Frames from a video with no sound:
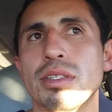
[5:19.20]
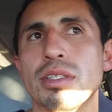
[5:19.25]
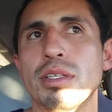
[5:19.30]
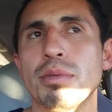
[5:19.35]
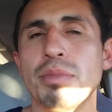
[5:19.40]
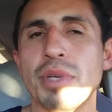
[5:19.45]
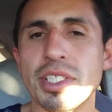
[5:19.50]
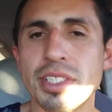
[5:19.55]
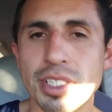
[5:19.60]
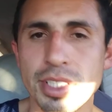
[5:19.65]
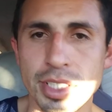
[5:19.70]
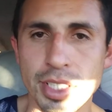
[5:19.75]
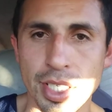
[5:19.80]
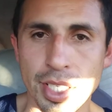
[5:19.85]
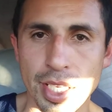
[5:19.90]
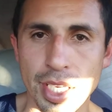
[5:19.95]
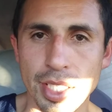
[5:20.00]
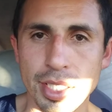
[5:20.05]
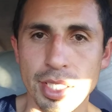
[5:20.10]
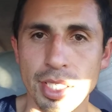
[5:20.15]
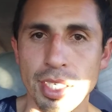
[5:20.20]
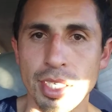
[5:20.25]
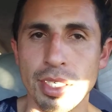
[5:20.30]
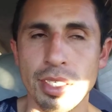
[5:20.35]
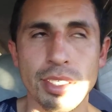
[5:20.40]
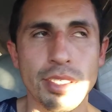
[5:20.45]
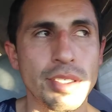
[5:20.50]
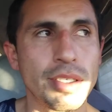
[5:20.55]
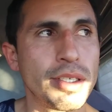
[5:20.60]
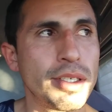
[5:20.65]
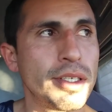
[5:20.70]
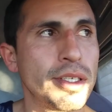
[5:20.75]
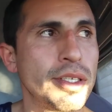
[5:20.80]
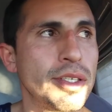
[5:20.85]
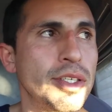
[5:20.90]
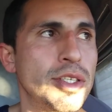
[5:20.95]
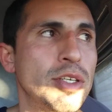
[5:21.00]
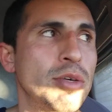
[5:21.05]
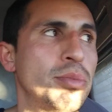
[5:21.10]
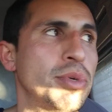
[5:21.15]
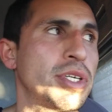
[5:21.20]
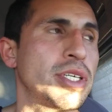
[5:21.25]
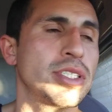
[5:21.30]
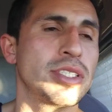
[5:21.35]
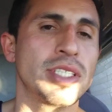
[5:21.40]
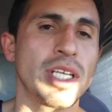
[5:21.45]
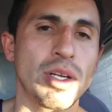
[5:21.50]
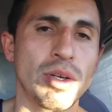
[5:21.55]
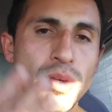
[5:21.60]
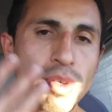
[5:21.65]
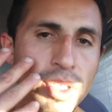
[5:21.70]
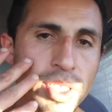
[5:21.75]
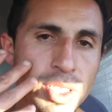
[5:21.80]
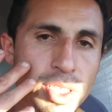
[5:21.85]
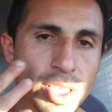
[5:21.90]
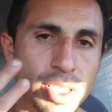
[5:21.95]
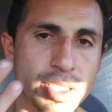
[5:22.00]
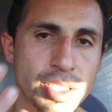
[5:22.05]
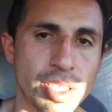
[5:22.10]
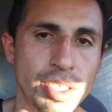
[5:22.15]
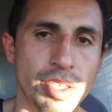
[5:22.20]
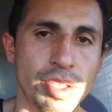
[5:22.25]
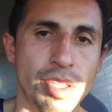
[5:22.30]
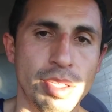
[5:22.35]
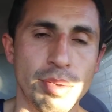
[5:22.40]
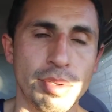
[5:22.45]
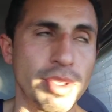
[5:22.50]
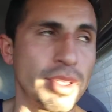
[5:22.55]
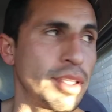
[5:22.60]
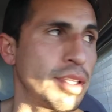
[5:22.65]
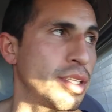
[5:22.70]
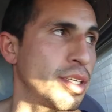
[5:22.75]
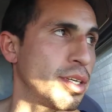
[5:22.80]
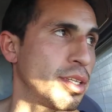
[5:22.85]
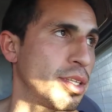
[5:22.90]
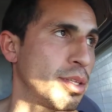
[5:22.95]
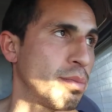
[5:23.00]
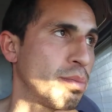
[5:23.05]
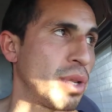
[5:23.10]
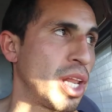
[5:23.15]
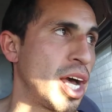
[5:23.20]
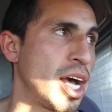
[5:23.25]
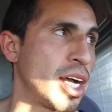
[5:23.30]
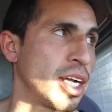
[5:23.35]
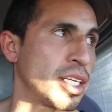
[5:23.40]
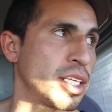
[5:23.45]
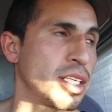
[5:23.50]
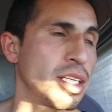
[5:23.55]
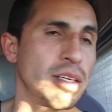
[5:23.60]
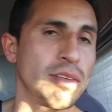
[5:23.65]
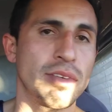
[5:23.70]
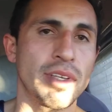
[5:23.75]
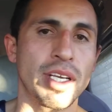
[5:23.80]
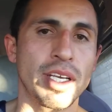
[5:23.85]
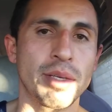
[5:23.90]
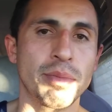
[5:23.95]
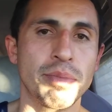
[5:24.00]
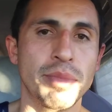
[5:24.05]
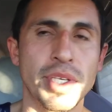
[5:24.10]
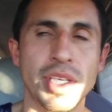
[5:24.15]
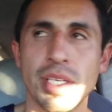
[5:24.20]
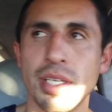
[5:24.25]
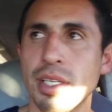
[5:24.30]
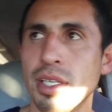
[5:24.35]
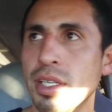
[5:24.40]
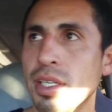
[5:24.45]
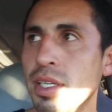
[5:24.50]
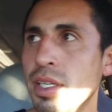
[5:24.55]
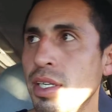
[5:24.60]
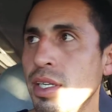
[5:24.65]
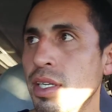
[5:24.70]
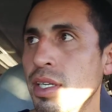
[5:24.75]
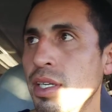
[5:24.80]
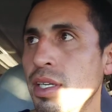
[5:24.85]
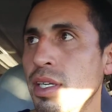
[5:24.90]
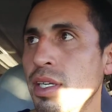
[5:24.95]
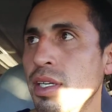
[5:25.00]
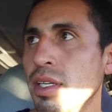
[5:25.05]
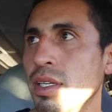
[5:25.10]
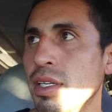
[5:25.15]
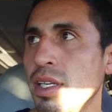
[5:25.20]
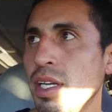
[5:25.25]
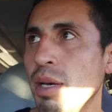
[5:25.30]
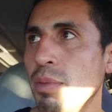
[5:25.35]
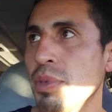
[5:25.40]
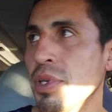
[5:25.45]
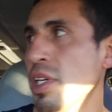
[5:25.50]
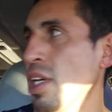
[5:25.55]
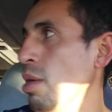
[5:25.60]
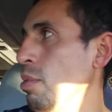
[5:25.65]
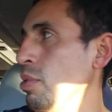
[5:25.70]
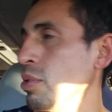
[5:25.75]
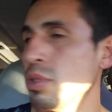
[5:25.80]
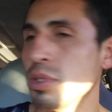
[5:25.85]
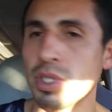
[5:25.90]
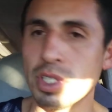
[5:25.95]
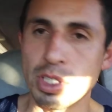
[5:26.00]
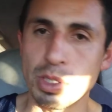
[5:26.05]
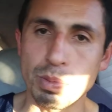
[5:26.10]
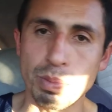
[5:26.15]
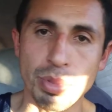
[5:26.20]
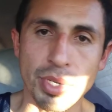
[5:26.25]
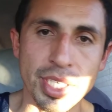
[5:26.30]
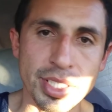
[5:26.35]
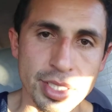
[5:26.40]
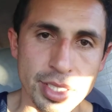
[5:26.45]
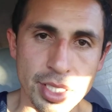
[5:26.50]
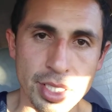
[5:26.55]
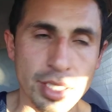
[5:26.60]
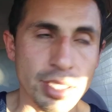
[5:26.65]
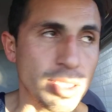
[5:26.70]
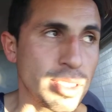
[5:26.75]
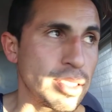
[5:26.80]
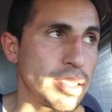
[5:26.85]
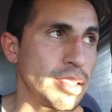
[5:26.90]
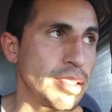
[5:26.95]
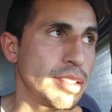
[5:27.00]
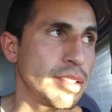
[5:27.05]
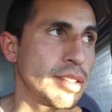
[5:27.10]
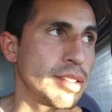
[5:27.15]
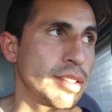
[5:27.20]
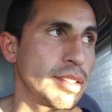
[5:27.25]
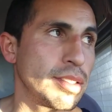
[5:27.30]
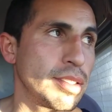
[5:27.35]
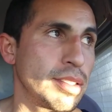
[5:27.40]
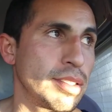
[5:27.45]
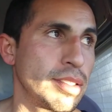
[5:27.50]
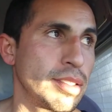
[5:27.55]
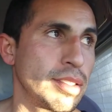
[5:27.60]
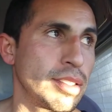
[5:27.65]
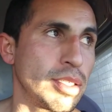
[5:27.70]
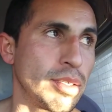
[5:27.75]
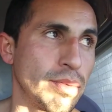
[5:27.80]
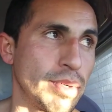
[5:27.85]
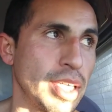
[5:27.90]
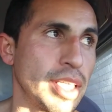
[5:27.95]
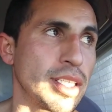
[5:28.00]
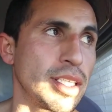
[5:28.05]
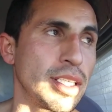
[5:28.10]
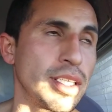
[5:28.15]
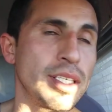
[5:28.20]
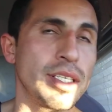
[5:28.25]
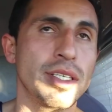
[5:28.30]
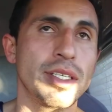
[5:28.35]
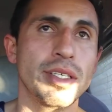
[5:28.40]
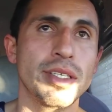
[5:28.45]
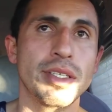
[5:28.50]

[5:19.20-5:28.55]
the message can get there. Because not only is there the block of like me not being able to express it correctly,